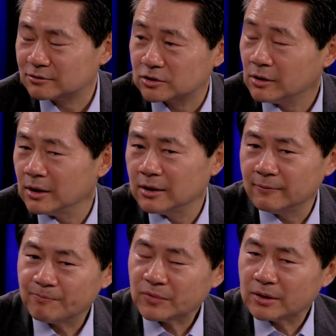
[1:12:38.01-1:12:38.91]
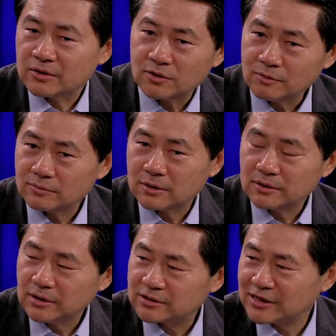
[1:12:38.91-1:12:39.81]
So
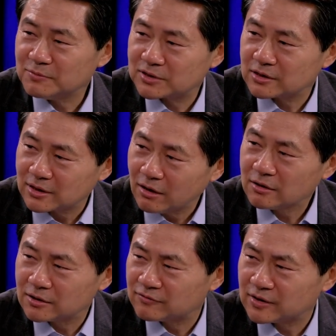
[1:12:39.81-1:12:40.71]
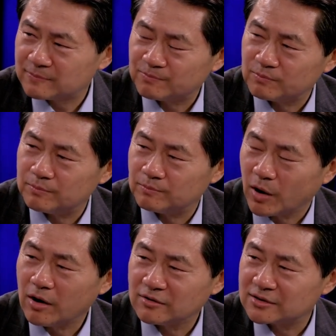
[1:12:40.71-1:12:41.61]
it seems there's a lot of
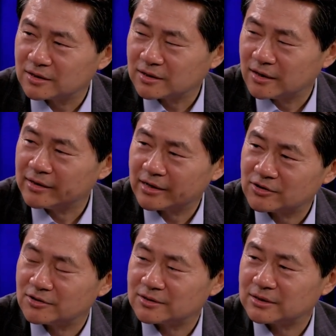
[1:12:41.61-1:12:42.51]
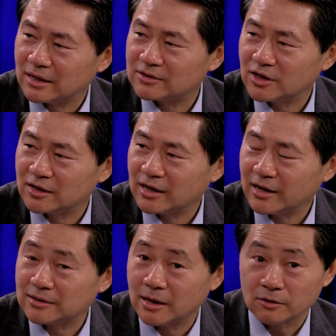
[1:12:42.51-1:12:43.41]
bonds and connections that China
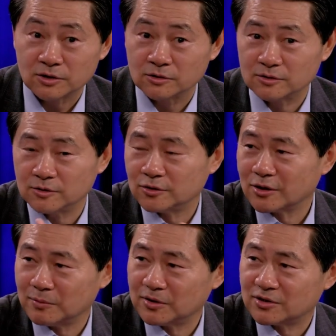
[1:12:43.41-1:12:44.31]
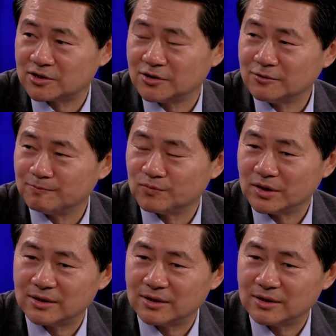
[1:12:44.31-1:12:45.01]
has. And also, you talk about the stone.